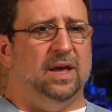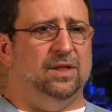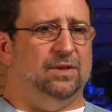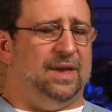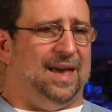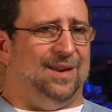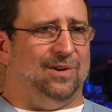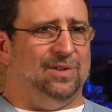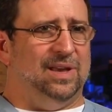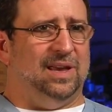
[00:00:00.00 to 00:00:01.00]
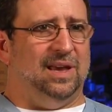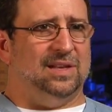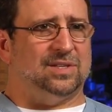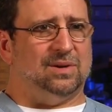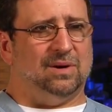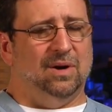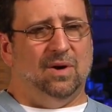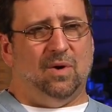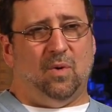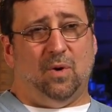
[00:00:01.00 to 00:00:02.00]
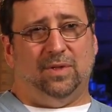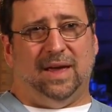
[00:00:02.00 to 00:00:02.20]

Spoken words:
either they had early cancer or